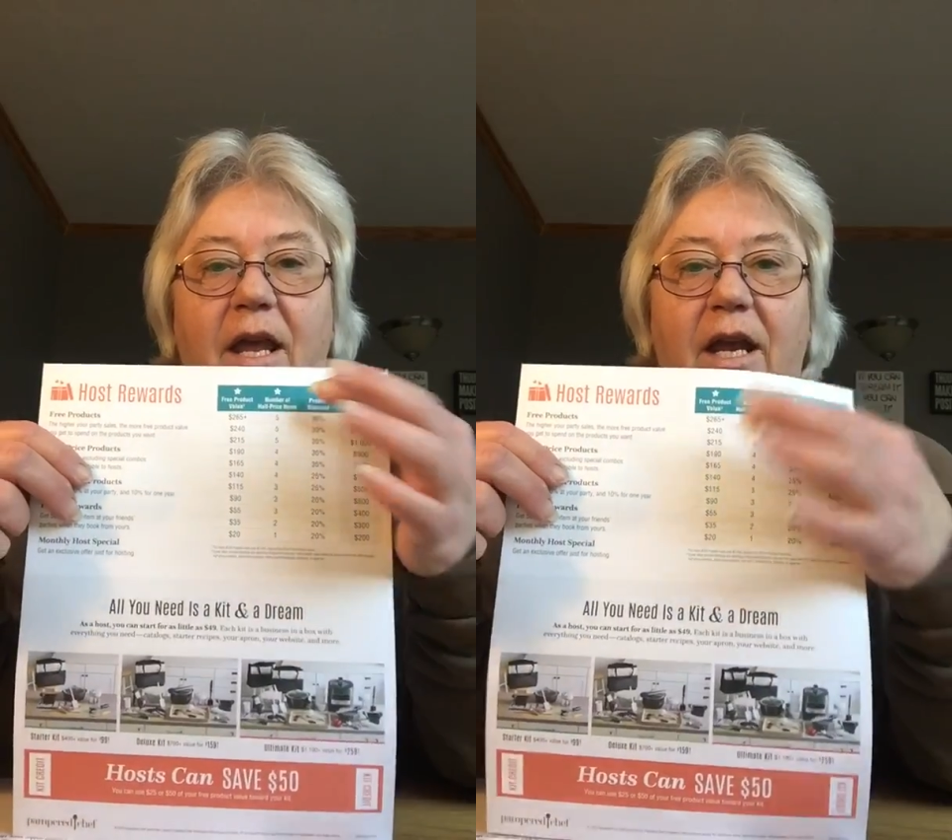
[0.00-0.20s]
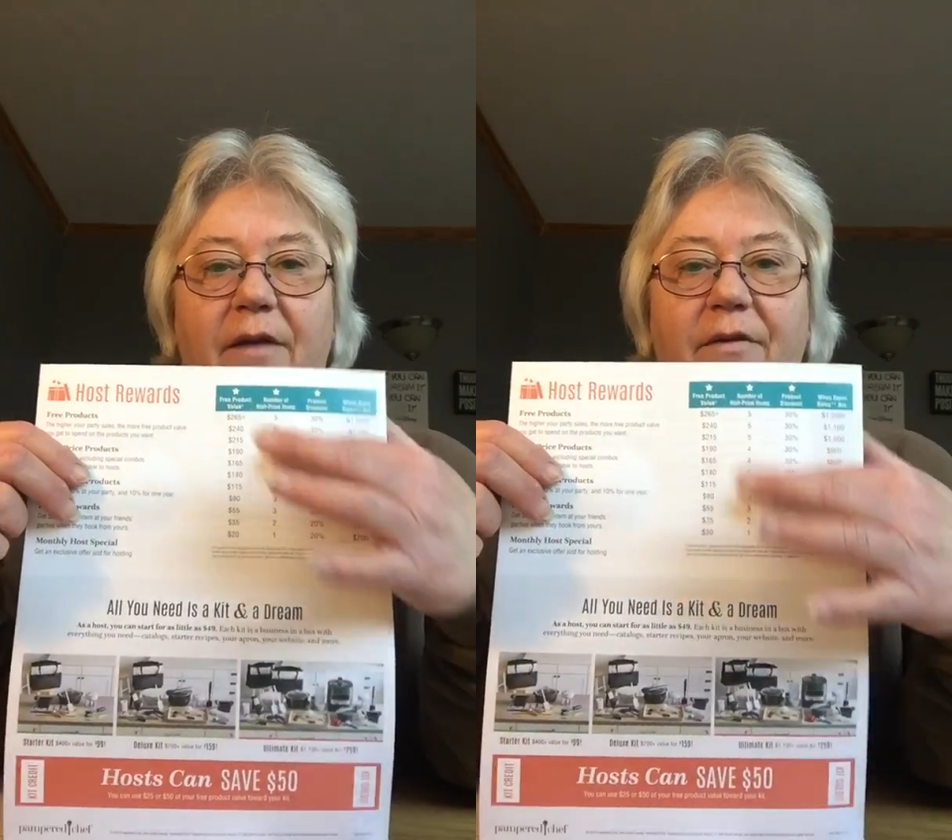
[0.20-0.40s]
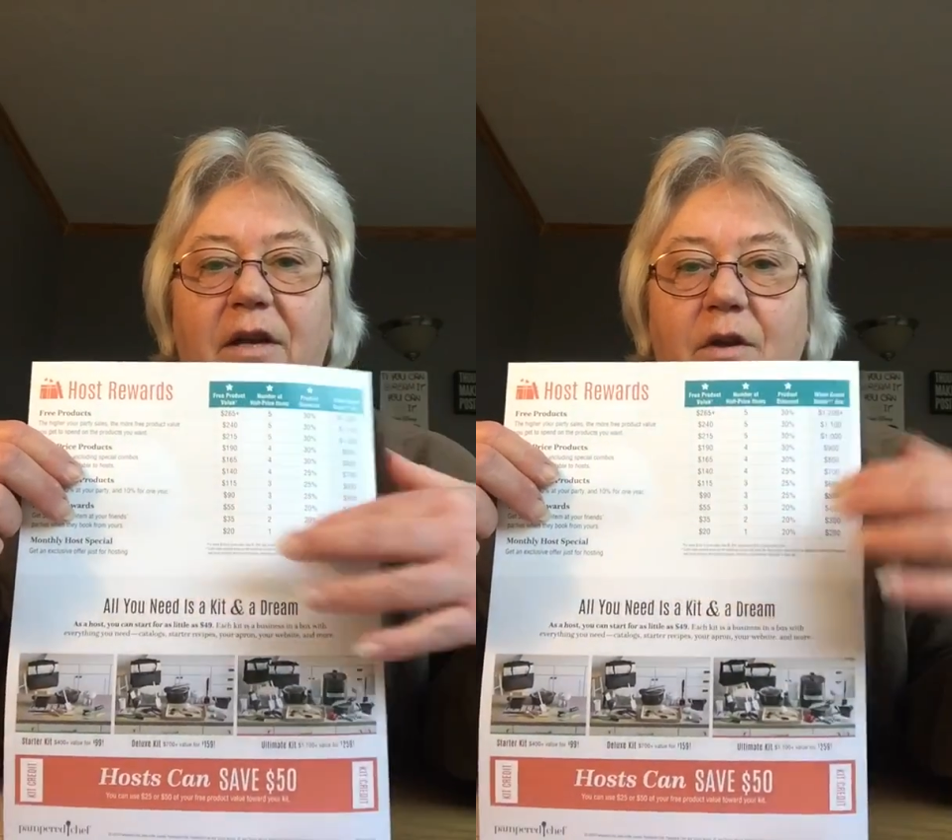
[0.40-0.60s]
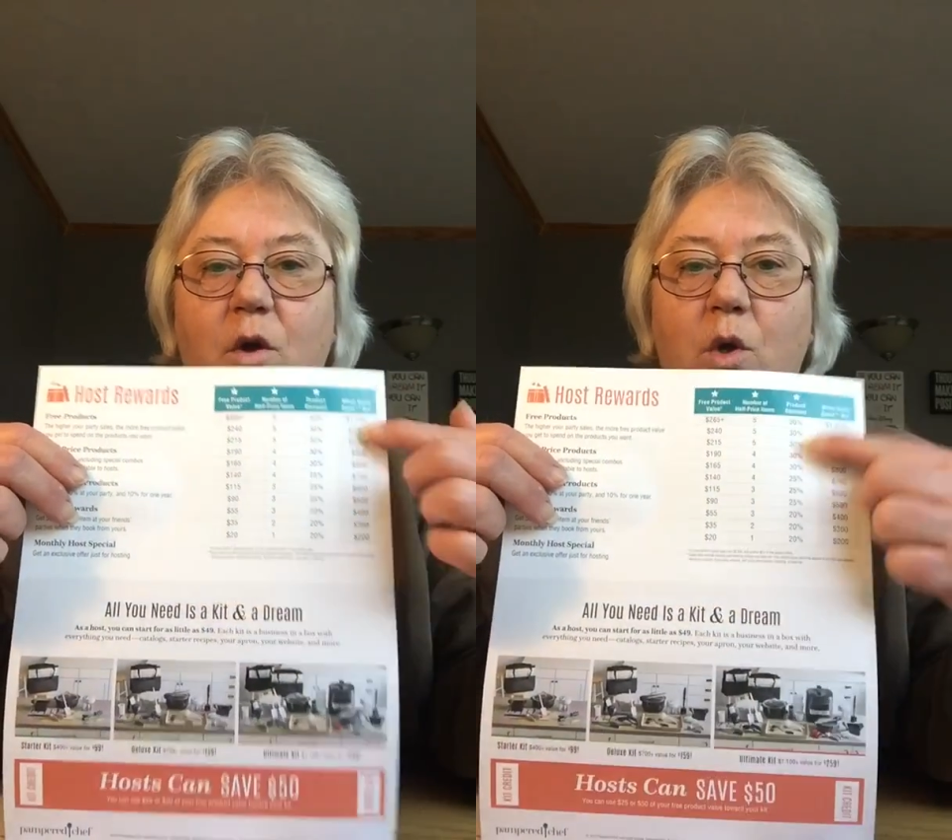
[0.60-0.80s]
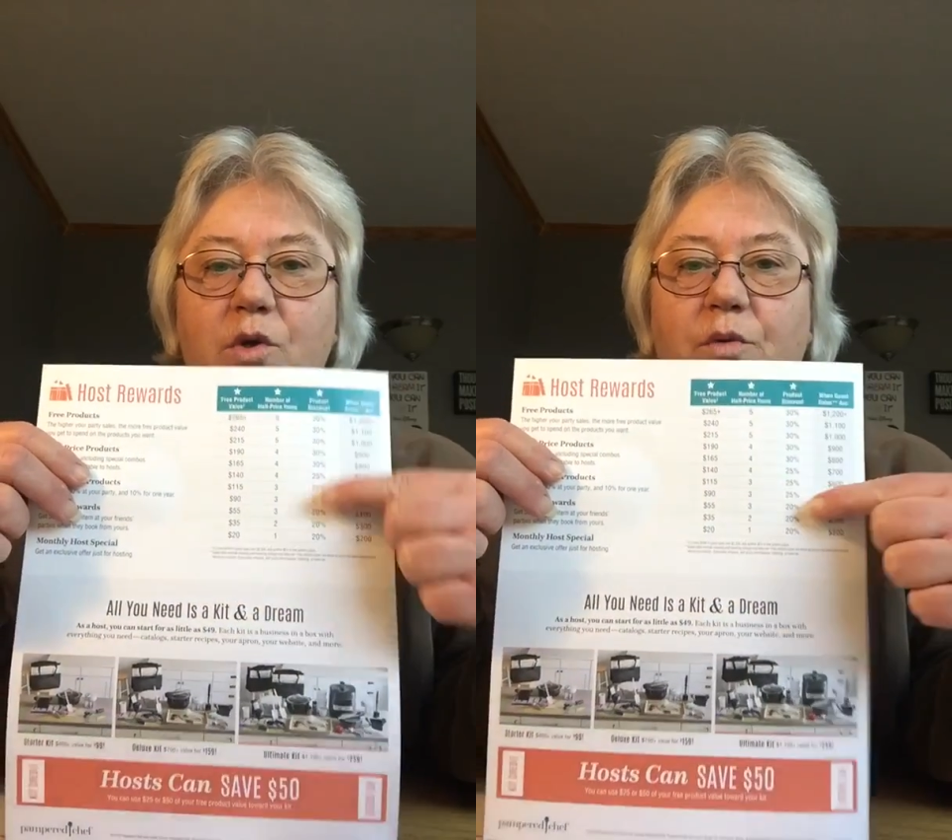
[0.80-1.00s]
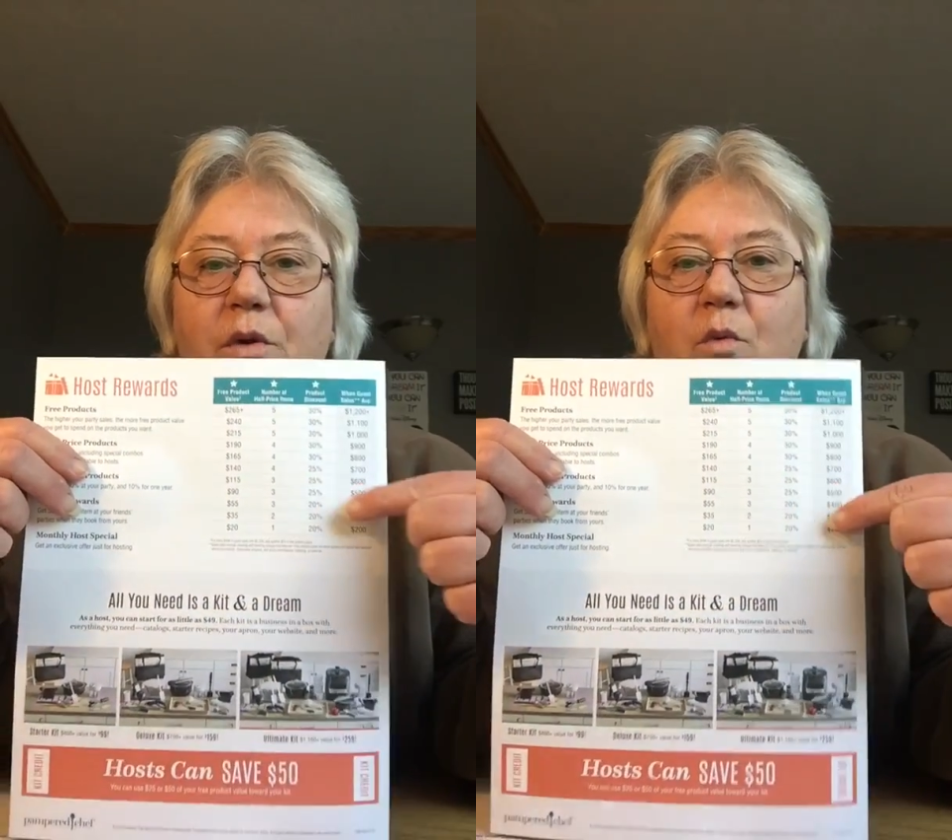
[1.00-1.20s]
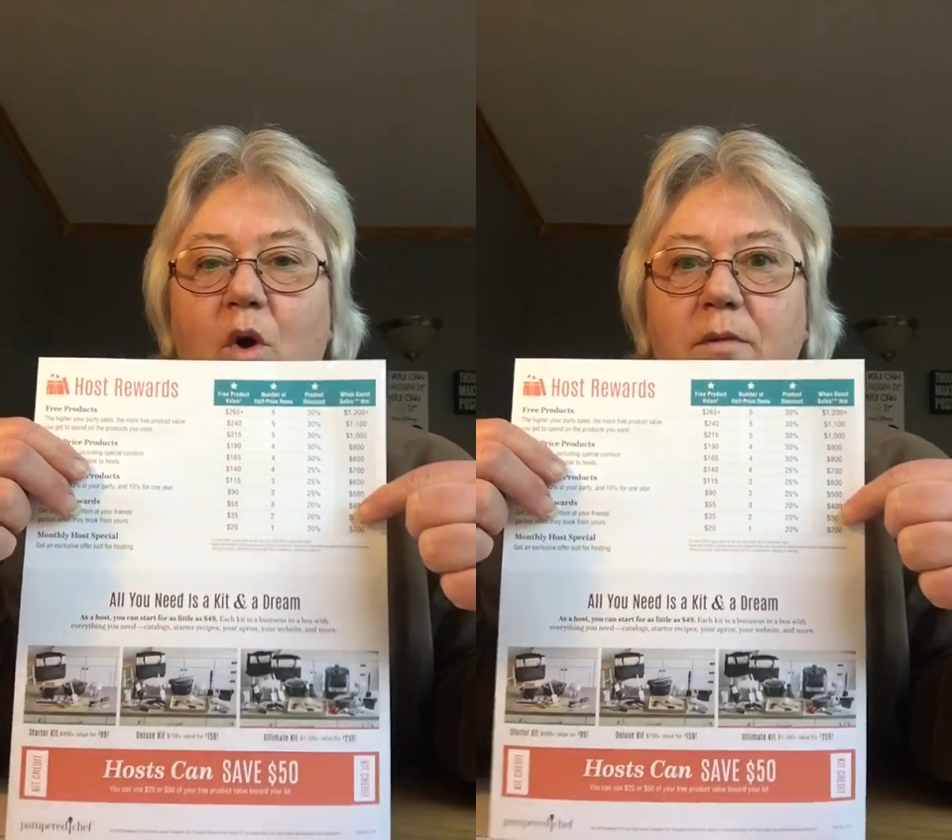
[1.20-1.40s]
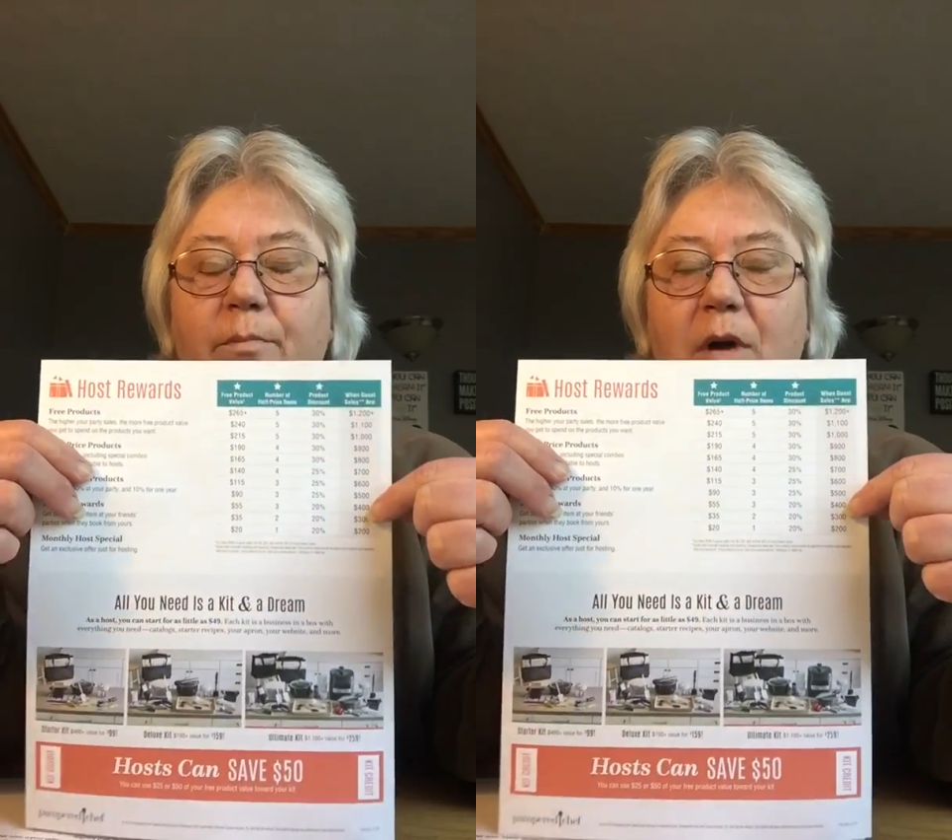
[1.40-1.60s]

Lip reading: and I've got the host reward